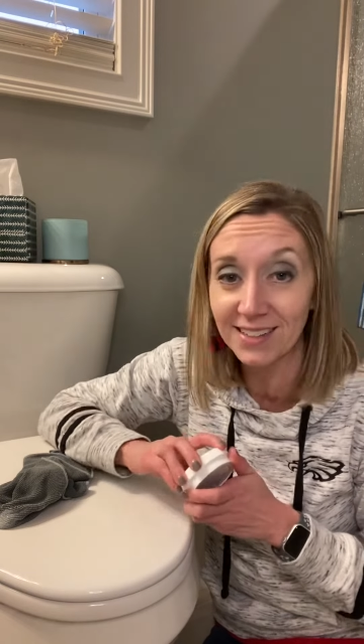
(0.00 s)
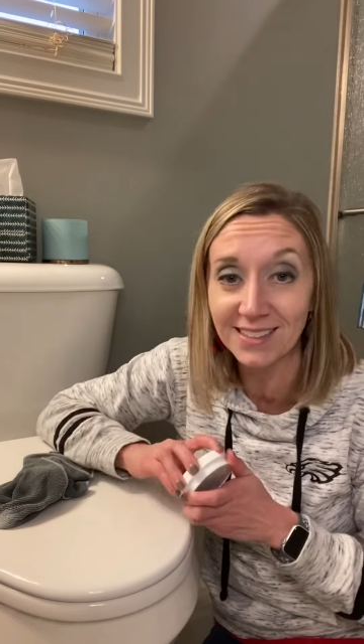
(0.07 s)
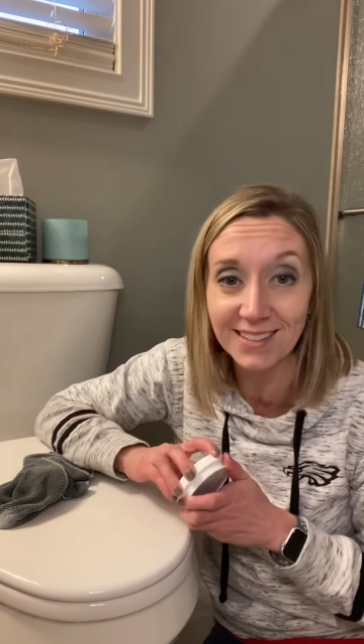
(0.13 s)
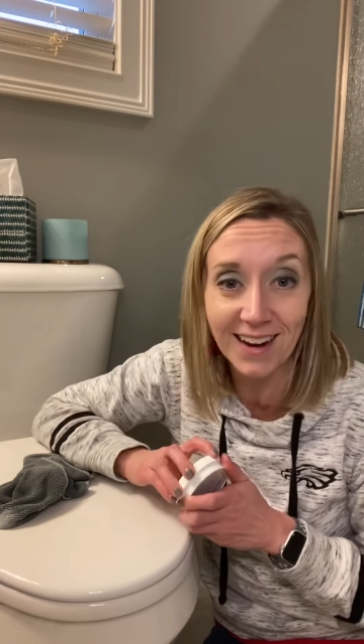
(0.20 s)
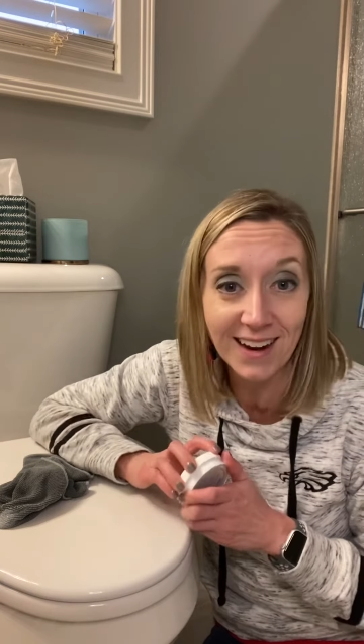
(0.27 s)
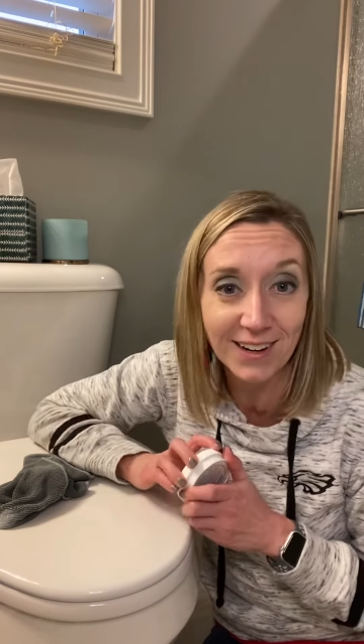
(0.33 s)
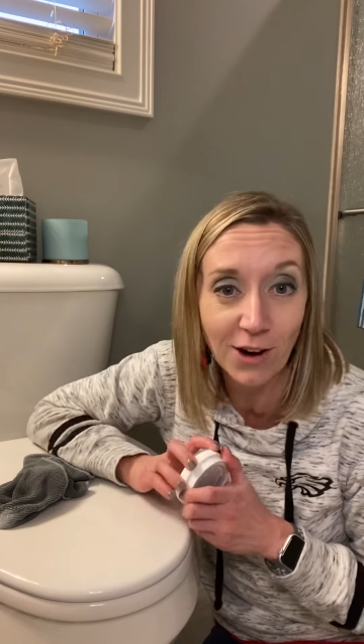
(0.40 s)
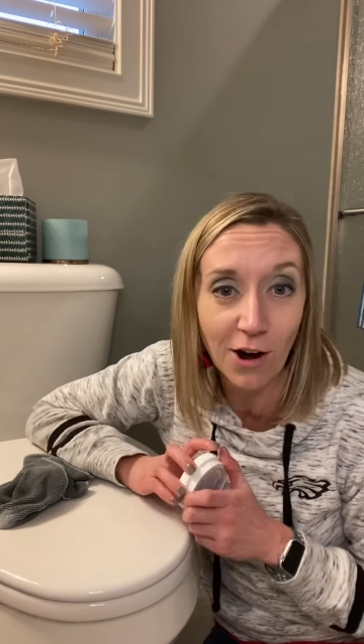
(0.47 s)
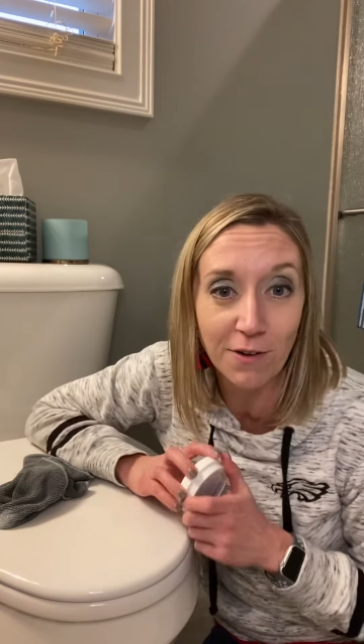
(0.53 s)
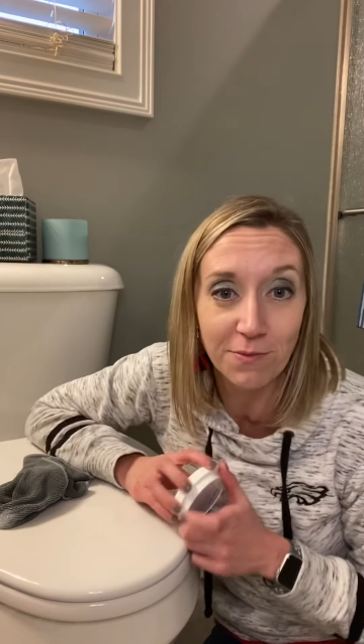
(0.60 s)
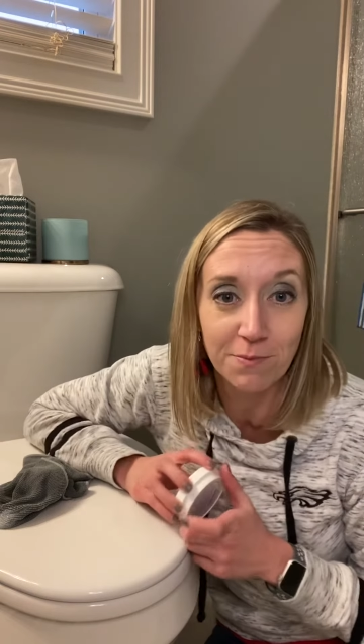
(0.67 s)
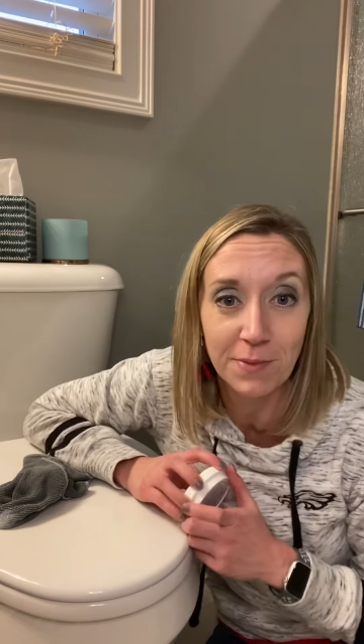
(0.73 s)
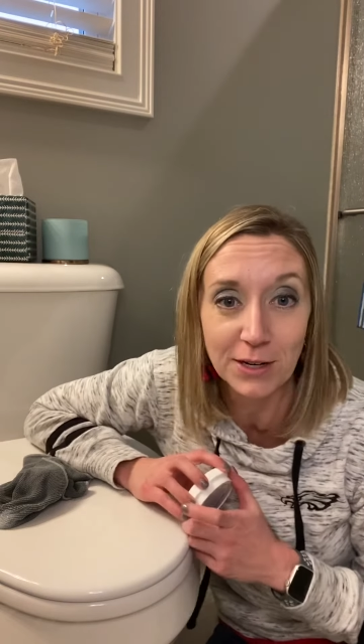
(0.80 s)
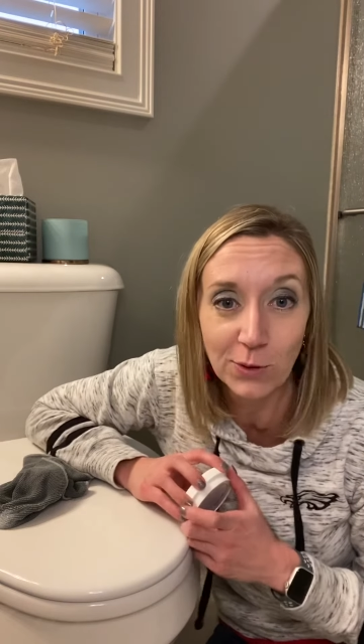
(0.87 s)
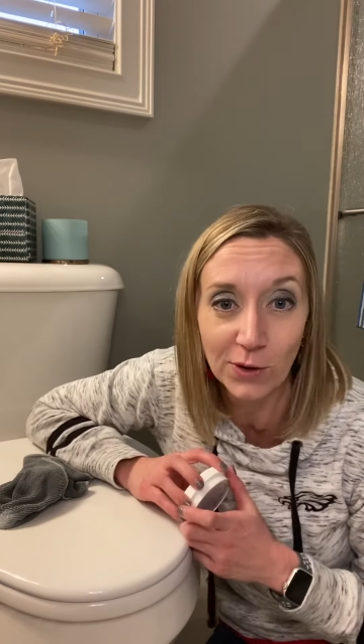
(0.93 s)
stain off
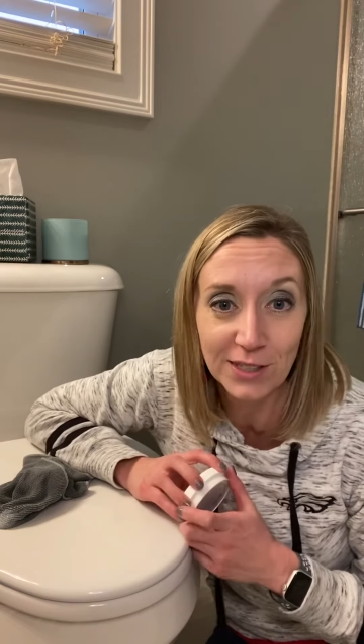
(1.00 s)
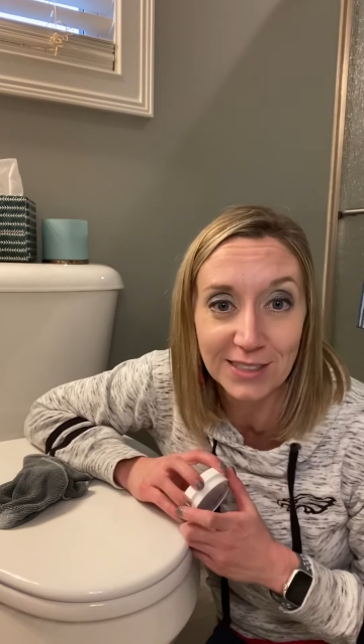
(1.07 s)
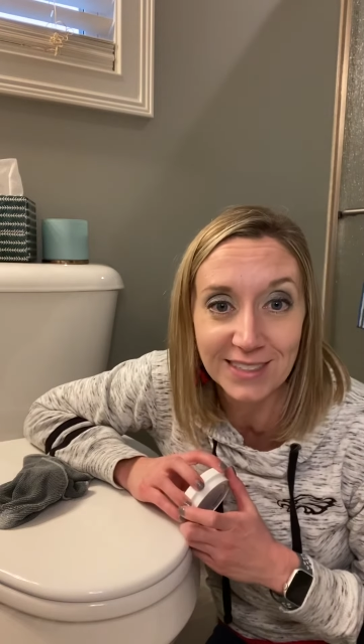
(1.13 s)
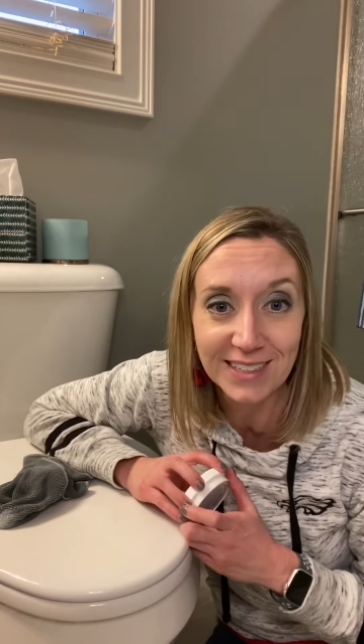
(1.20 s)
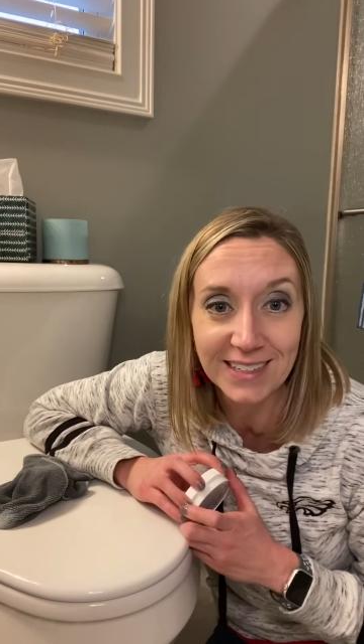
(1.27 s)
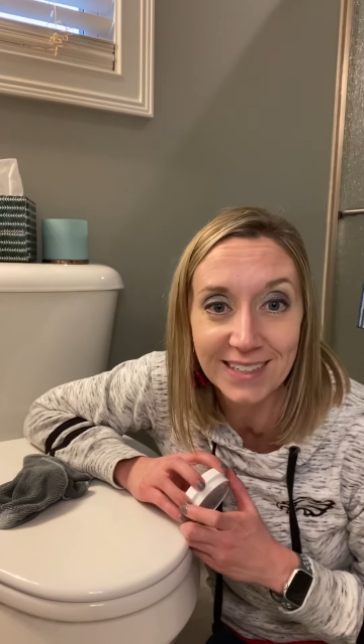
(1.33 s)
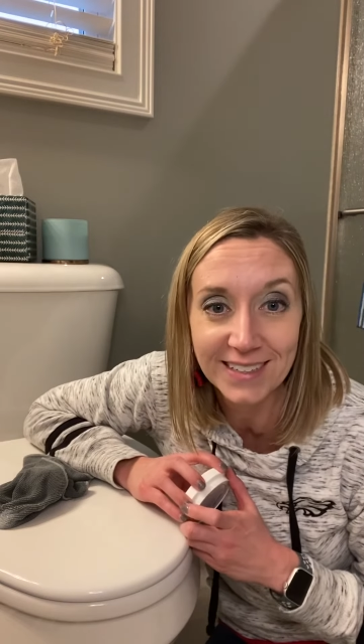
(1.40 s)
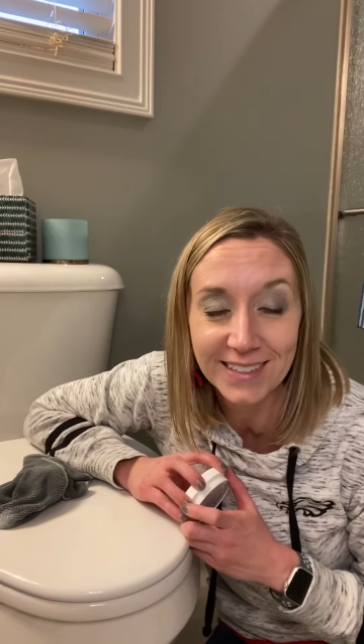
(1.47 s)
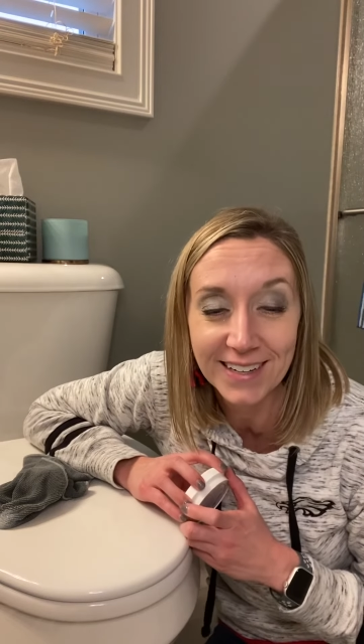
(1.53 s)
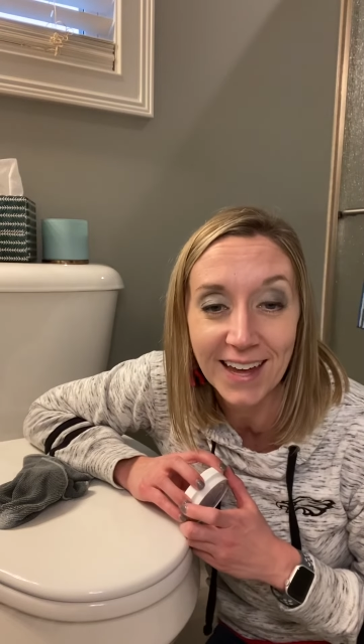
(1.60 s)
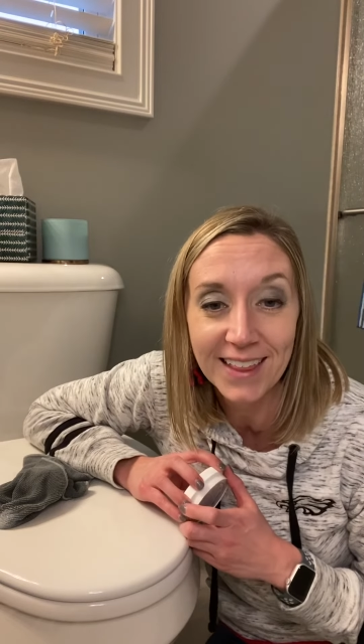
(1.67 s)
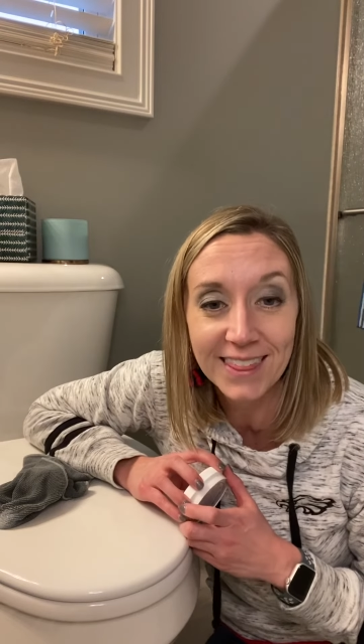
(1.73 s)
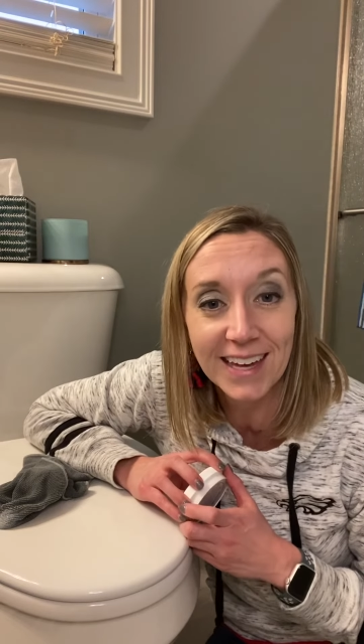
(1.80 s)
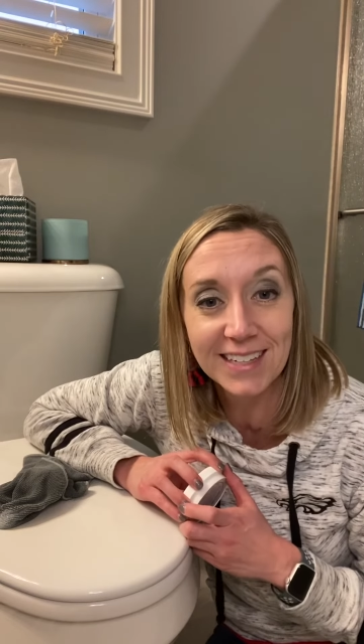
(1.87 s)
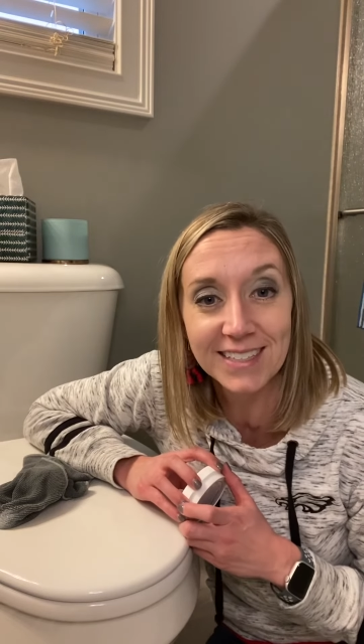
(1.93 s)
my toilet seat.
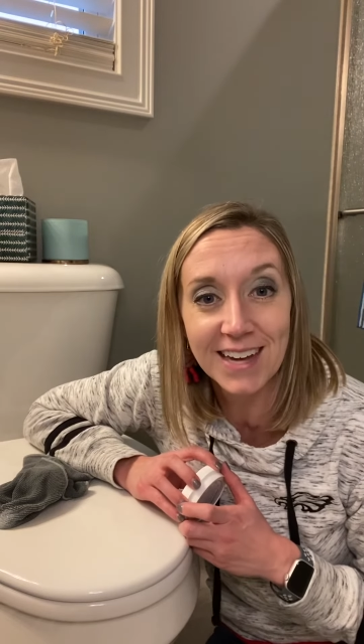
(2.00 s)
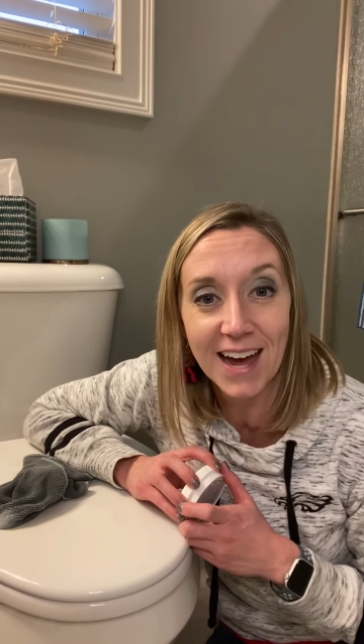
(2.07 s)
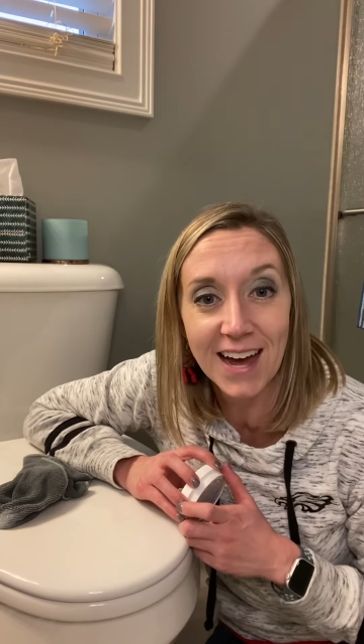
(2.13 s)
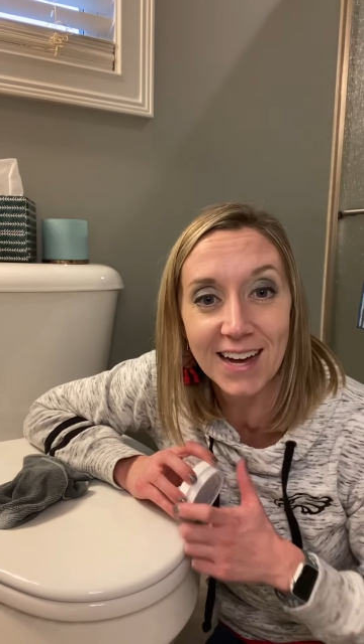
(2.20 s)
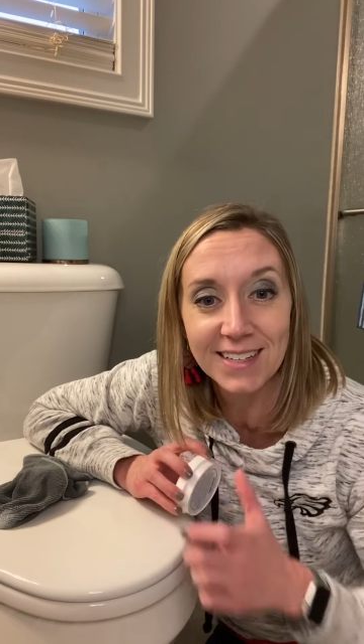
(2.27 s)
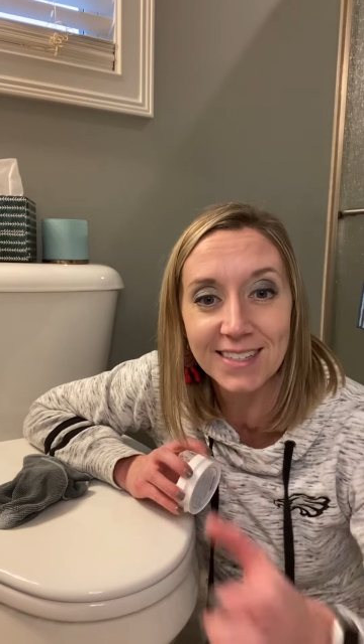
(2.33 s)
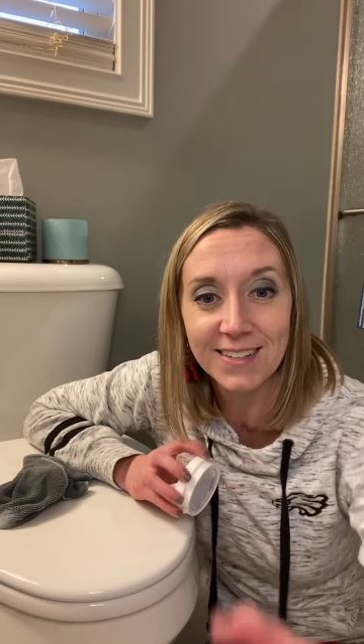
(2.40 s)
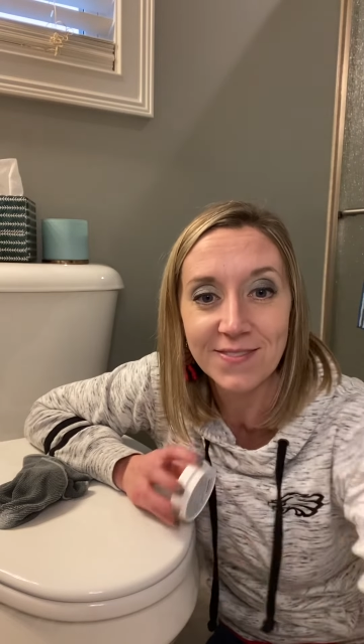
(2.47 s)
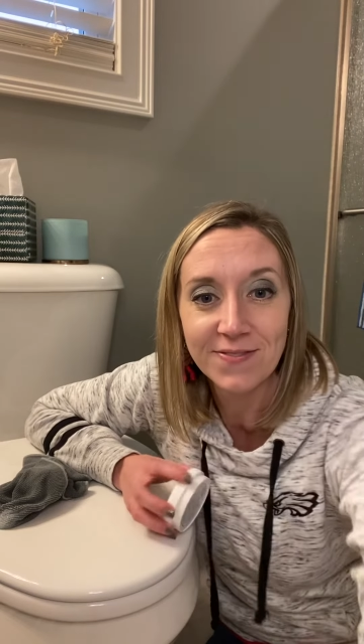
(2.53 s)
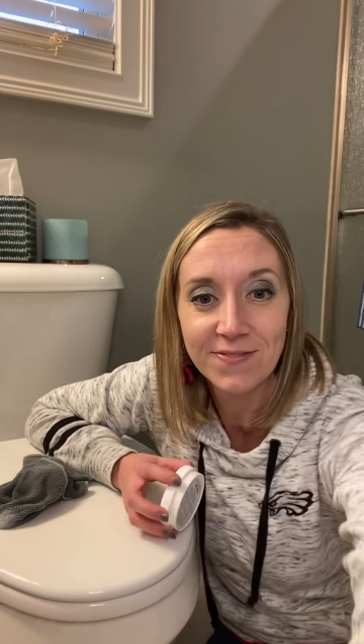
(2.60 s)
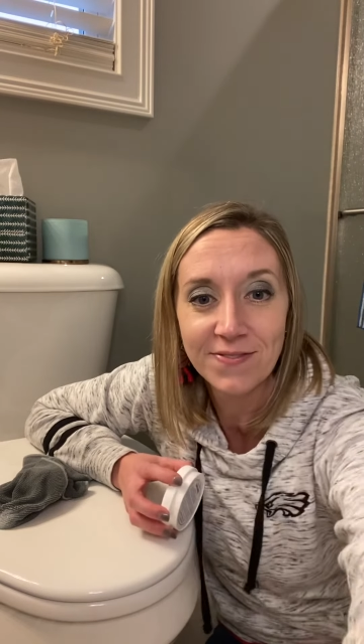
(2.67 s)
Thanks, guys.